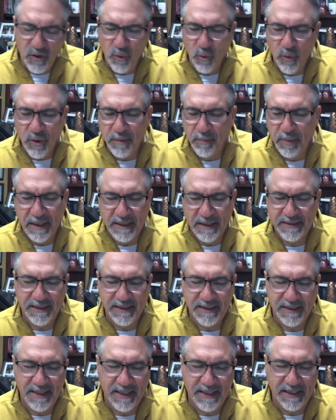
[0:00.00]
What a
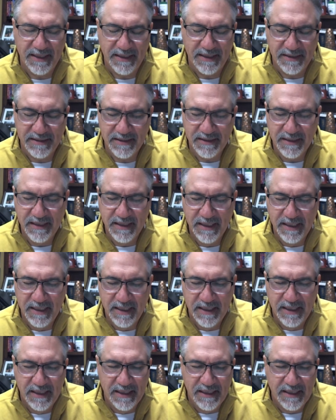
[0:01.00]
blessing that is.
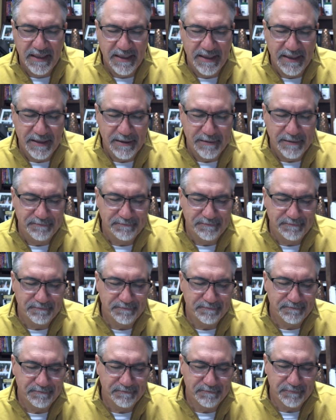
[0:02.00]
Um,
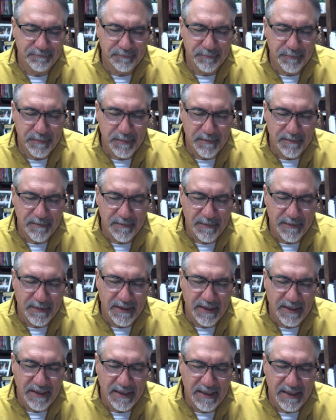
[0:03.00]

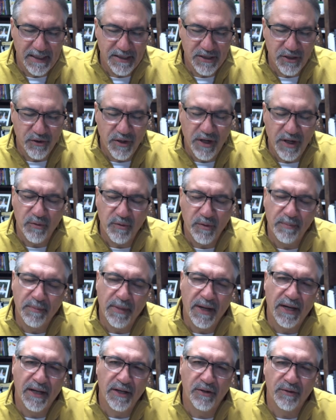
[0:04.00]
it's a great
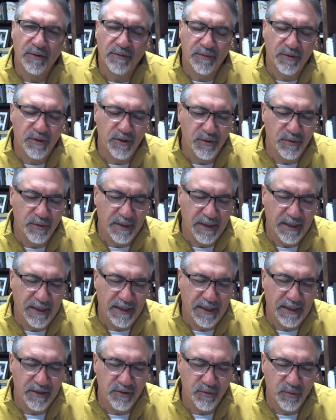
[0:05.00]
reminder for you and
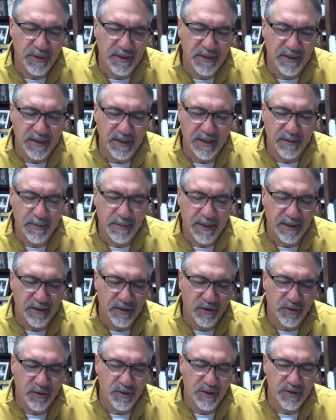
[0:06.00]
I as we think about
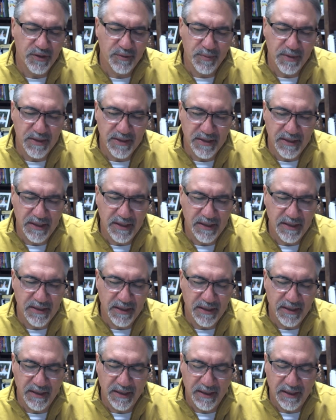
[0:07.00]
the Christmas
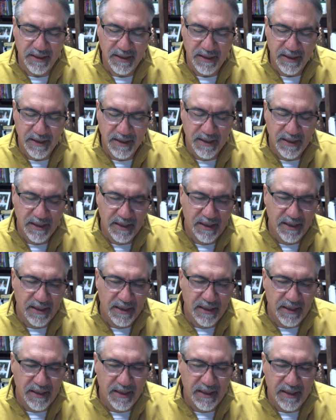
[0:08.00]
season
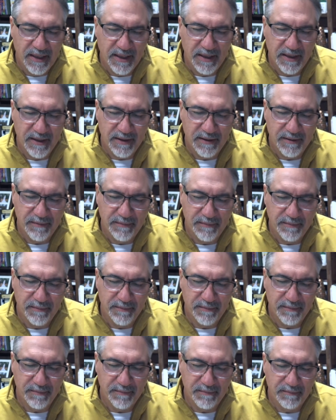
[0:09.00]
and uh,
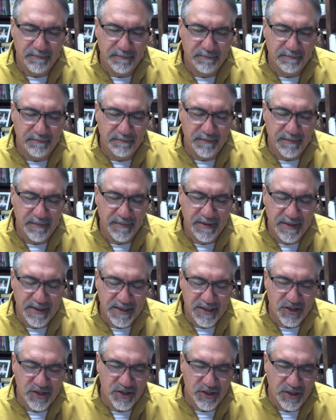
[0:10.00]

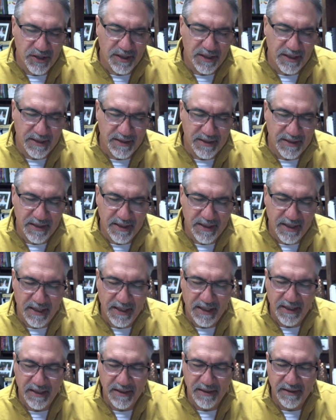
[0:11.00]
this study
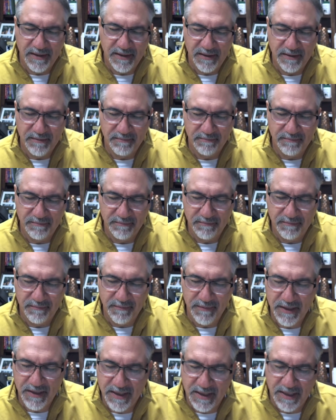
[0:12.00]
today and
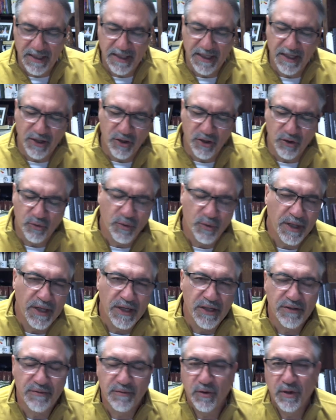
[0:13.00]
the King who
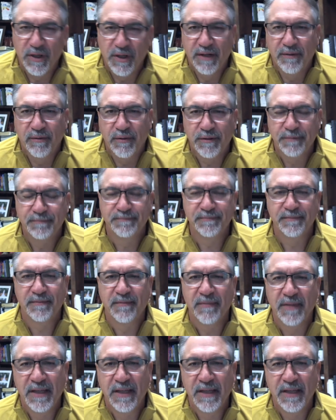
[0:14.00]
reigns forever. I'm